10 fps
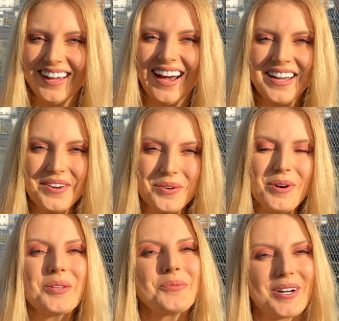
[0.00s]
Hi
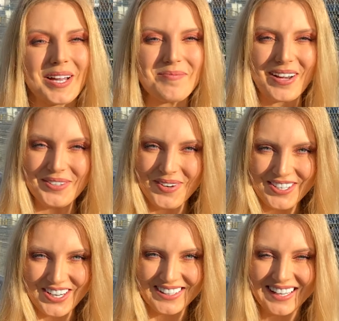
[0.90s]
everyone, welcome back to my
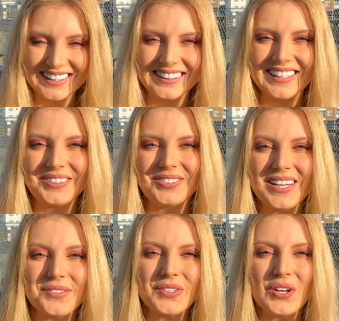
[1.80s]
channel. In
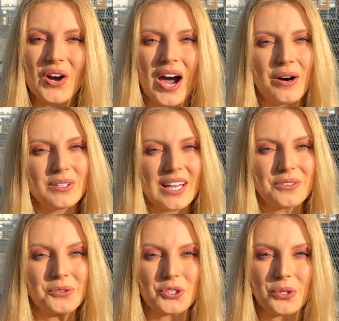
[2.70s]
today's video I would like
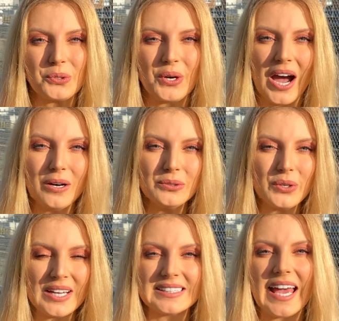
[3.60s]
to show you how to
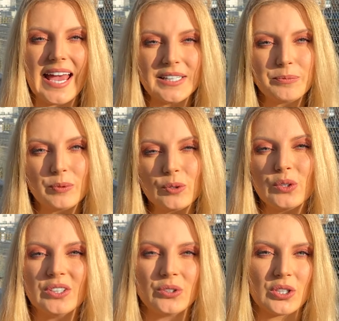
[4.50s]
add AdBlue
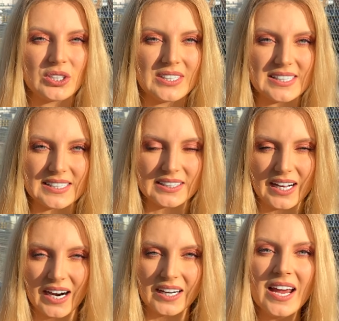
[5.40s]
into your diesel
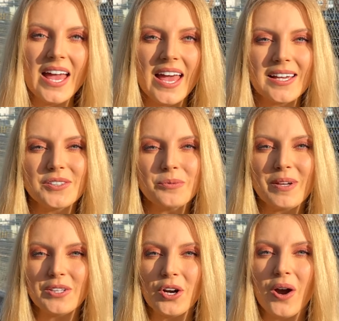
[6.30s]
car. As you may
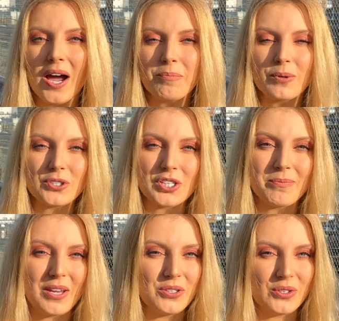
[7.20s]
know, I purchased
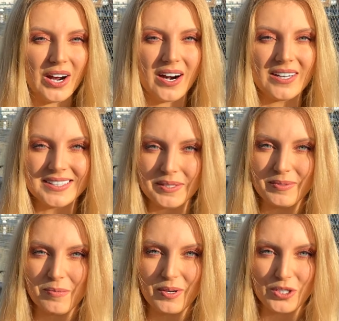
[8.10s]
my new car in
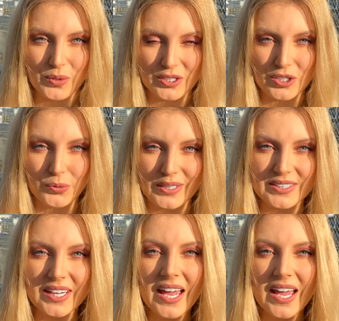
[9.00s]
September twenty twenty,